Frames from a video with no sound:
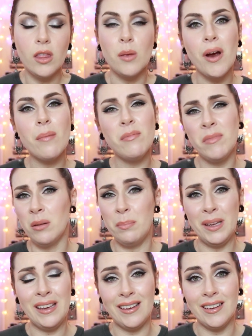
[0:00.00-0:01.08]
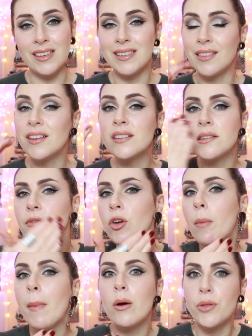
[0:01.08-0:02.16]
The problem there being is that the inside of
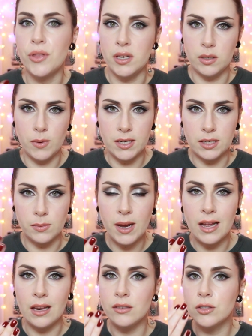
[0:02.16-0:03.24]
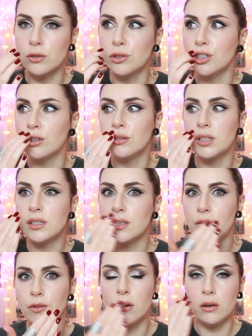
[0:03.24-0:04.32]
your mouth is wet as well, so your the
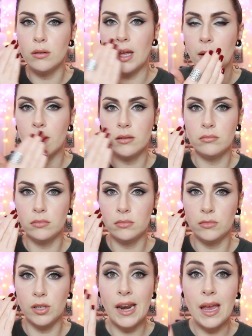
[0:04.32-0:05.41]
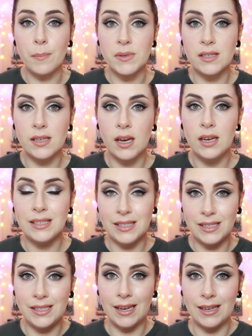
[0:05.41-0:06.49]
inside of your like lips
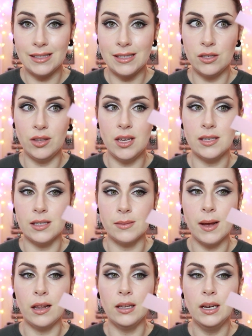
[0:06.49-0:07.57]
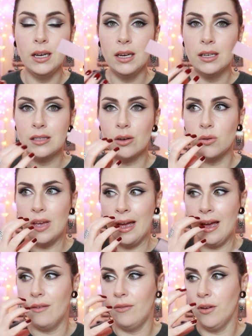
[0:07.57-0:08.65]
sticks to these as well. So you
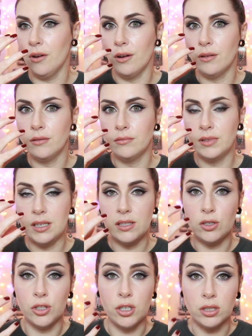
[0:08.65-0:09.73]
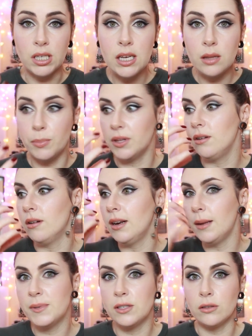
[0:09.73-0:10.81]
have your these stuck to your teeth, but then your
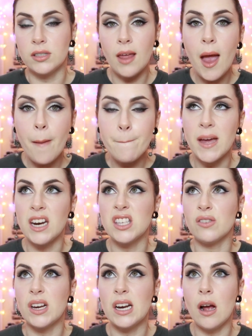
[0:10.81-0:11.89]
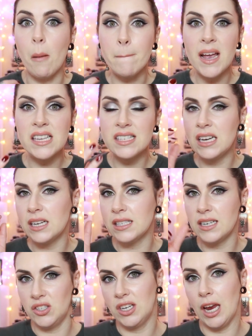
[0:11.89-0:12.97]
lips stuck to them, and it's really all messy, and it
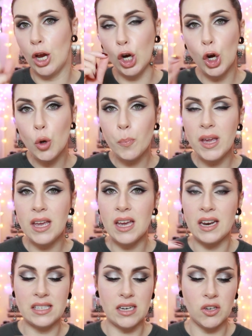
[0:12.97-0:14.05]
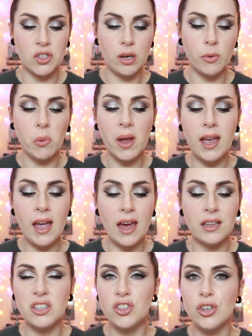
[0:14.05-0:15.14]
starts to get gloopy, and it starts to come away,
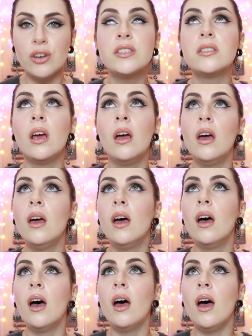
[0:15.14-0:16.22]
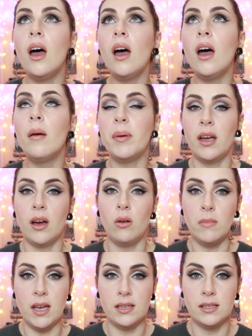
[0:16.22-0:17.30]
and it's just a big
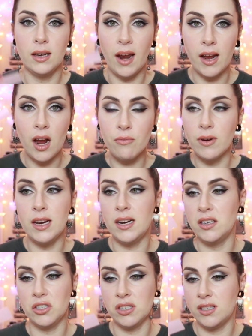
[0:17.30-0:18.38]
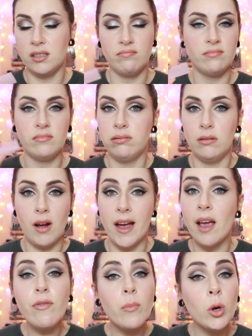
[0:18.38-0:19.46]
old mess. Like I really just, I
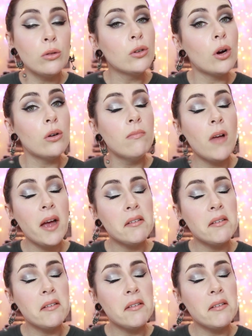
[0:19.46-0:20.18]
get them a good go.